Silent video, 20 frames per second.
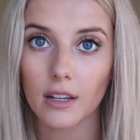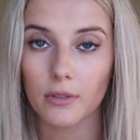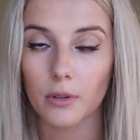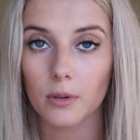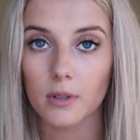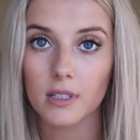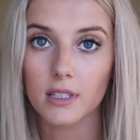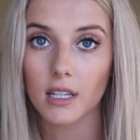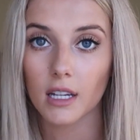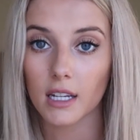
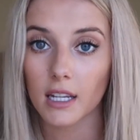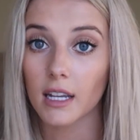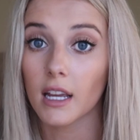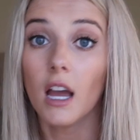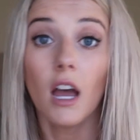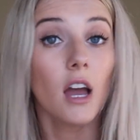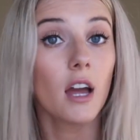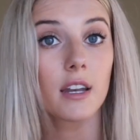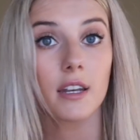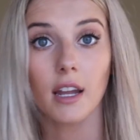Everyone's getting
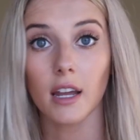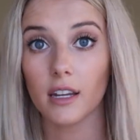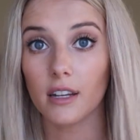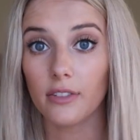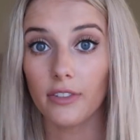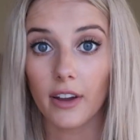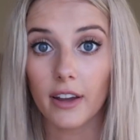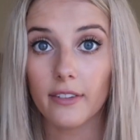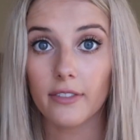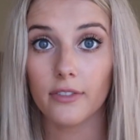
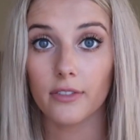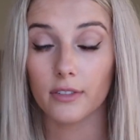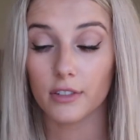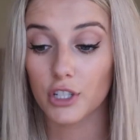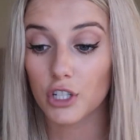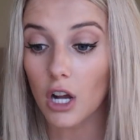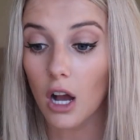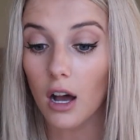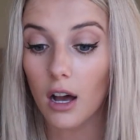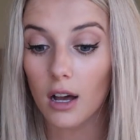9-to-5
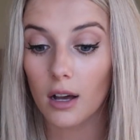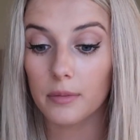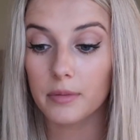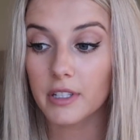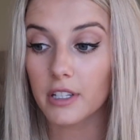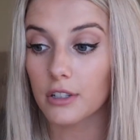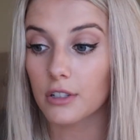jobs.